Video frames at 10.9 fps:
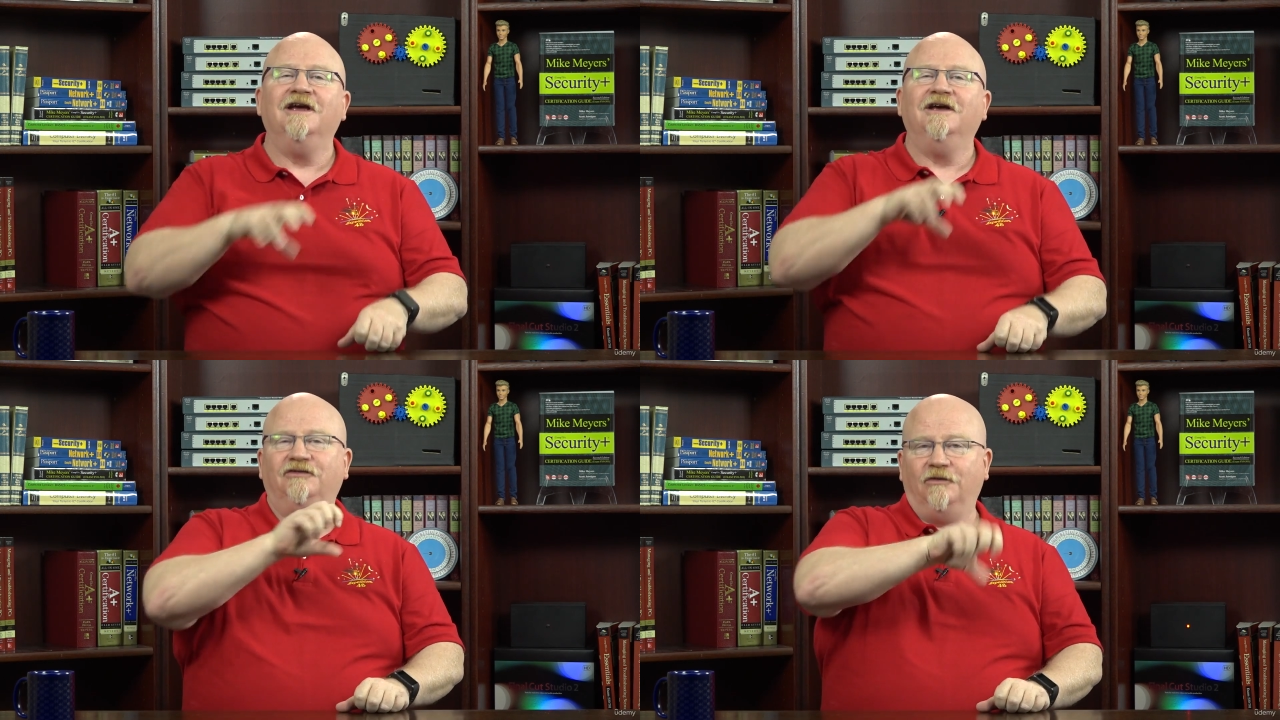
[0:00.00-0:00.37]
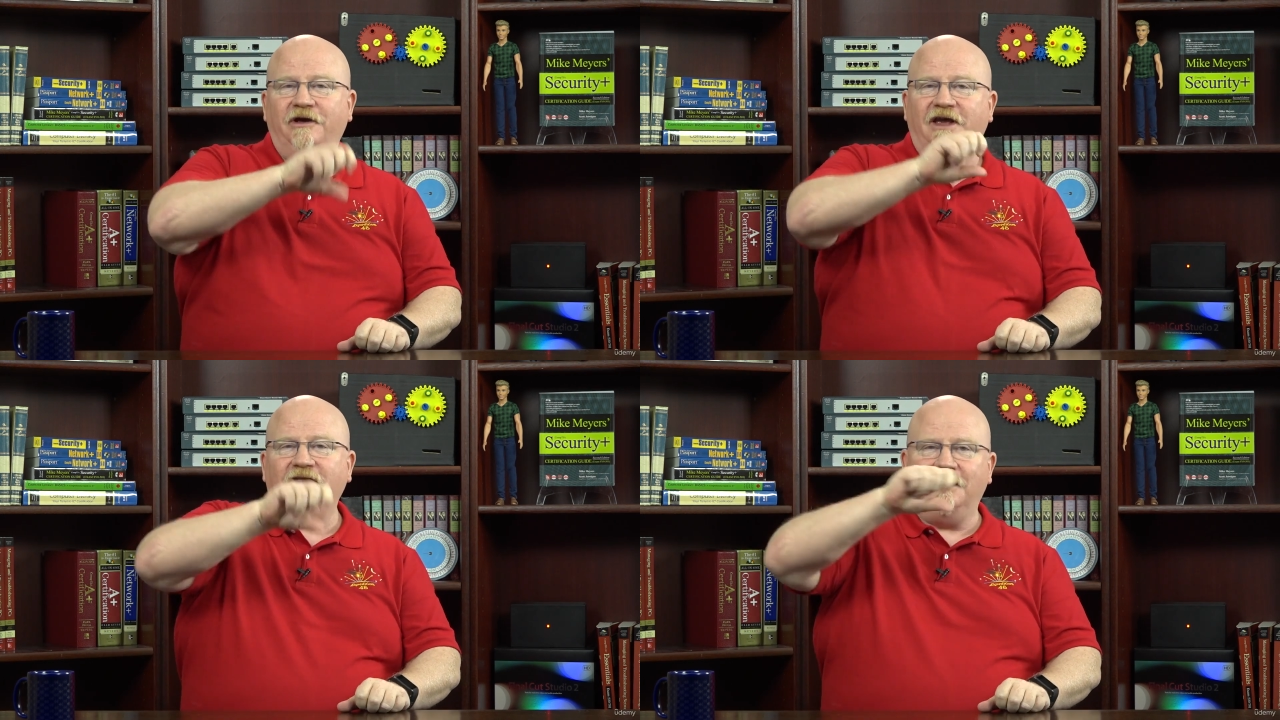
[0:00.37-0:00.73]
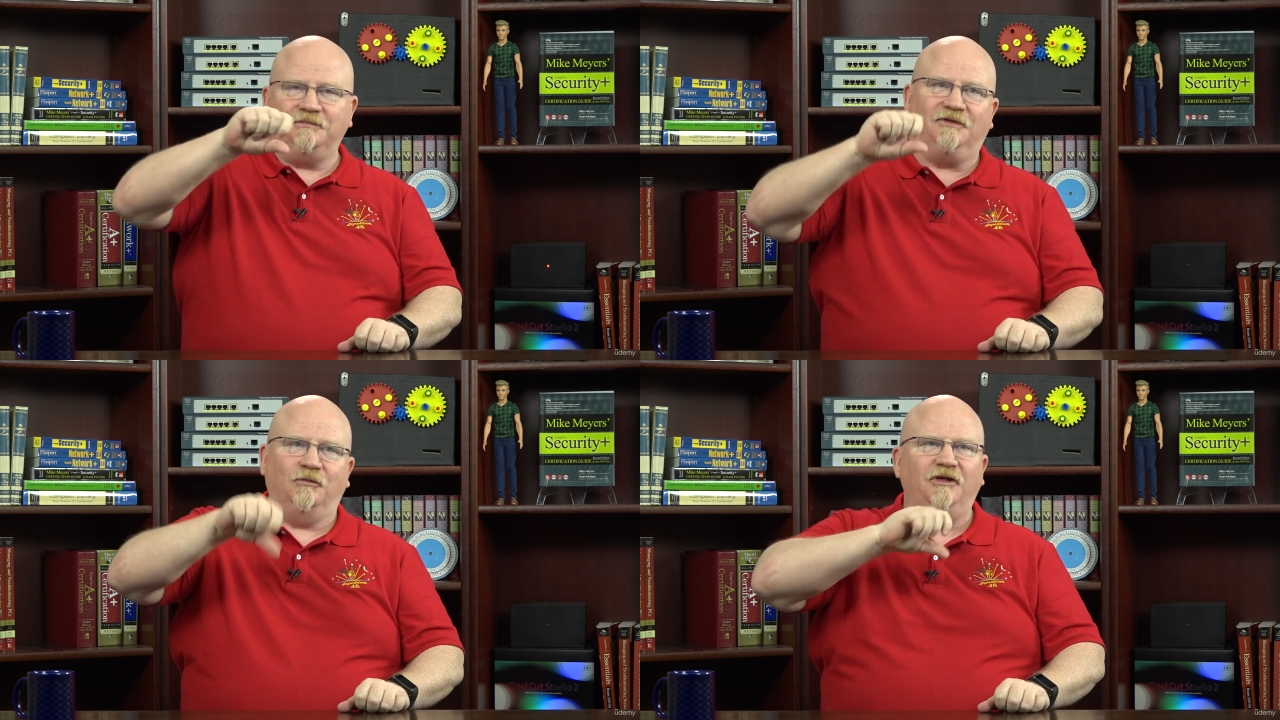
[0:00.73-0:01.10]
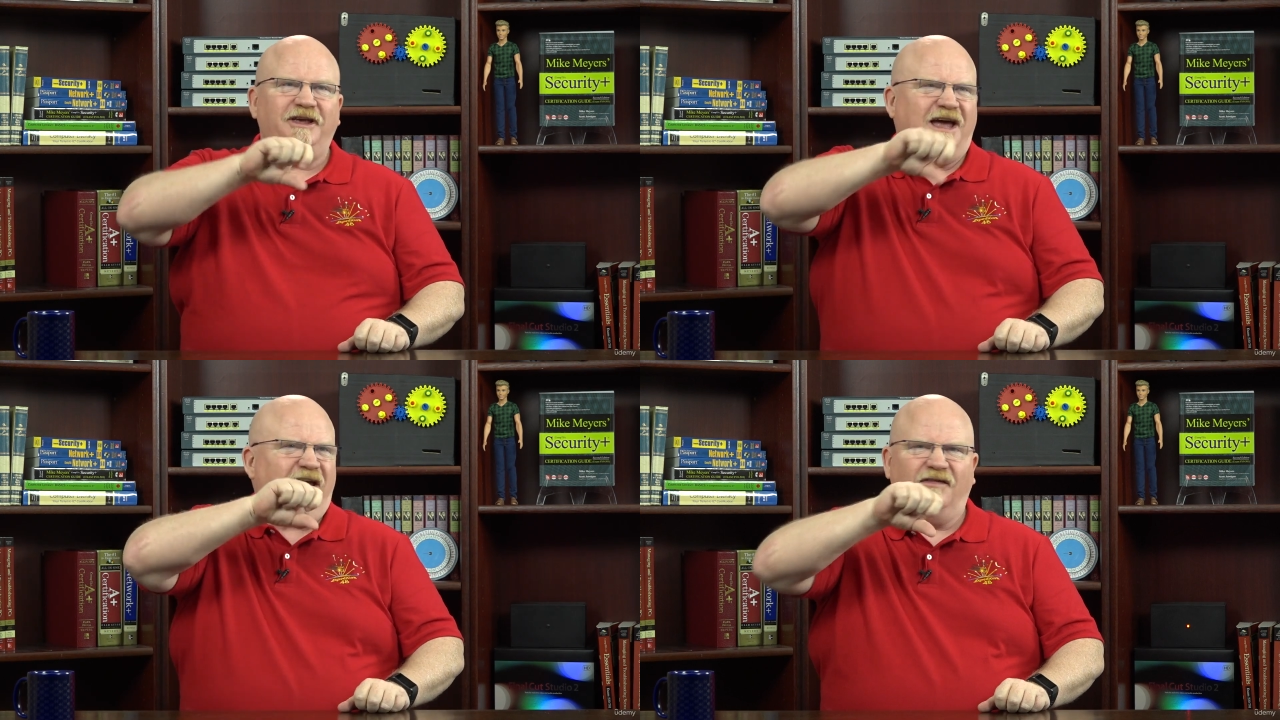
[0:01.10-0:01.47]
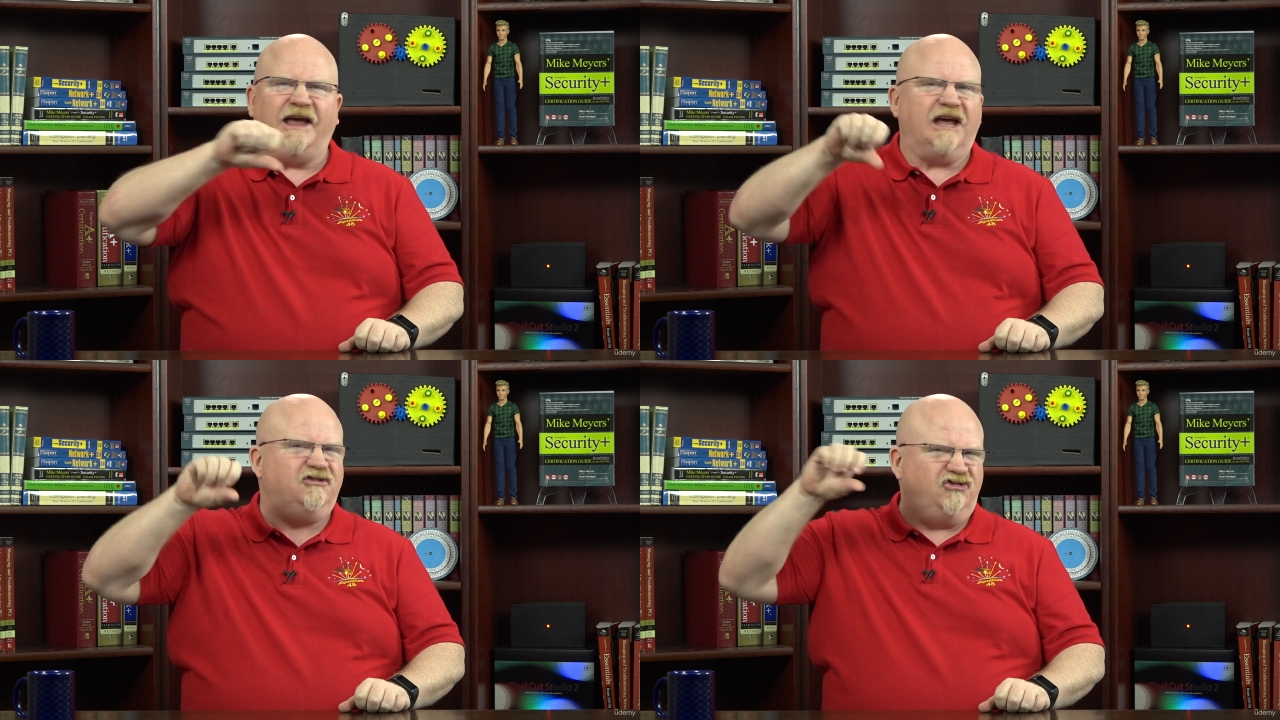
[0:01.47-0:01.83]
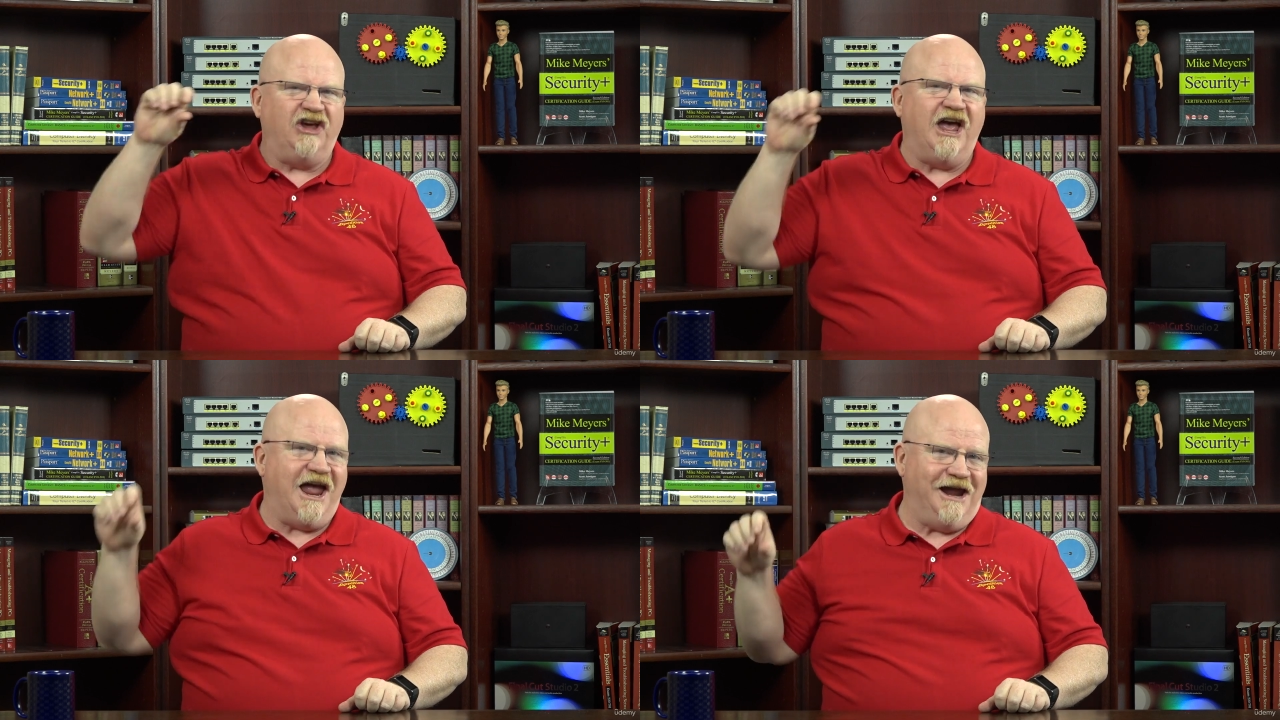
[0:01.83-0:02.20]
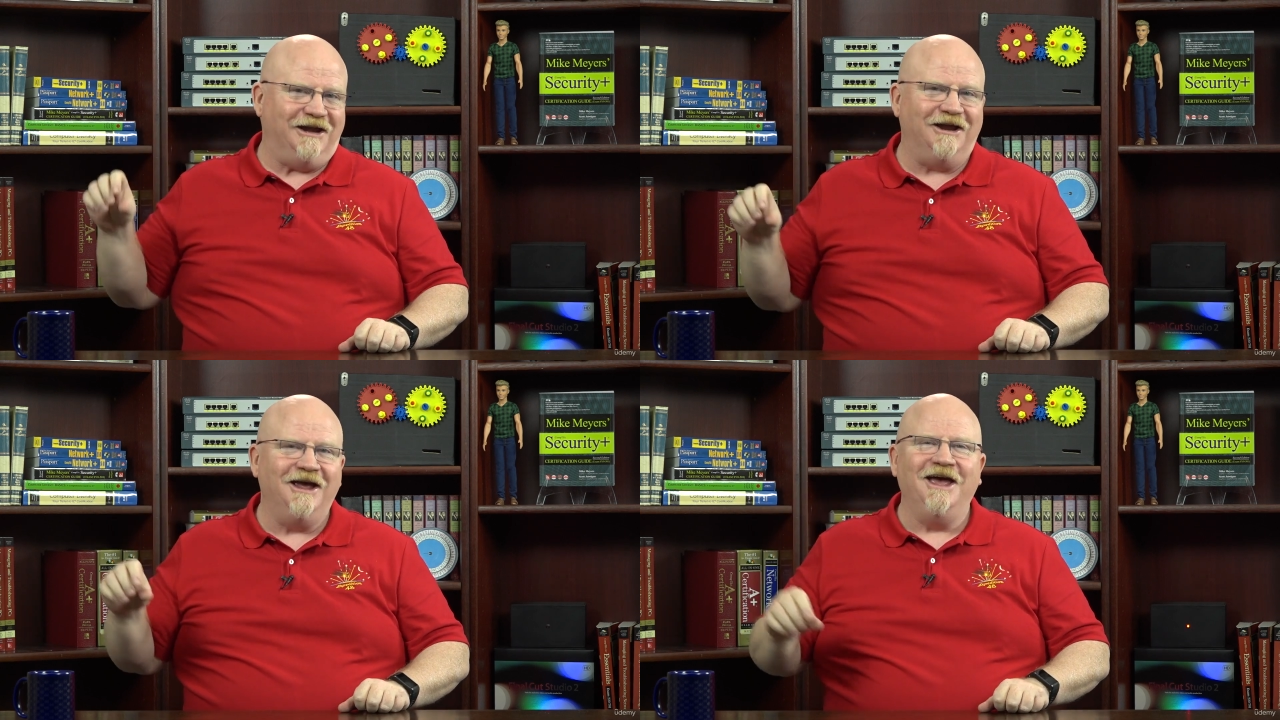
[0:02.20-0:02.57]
So we end up, they're really kind of like a chain.